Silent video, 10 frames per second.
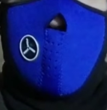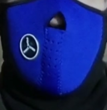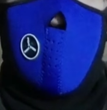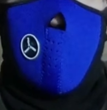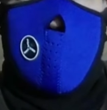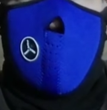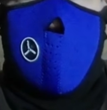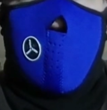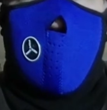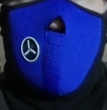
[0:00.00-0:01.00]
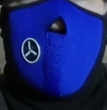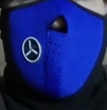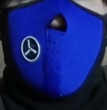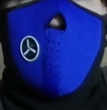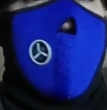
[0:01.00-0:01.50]
causing issues.
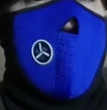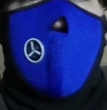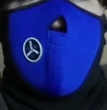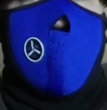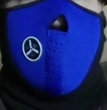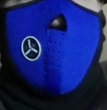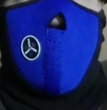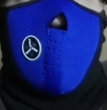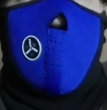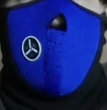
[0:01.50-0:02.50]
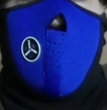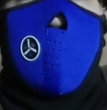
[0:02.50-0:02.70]
That I don't know.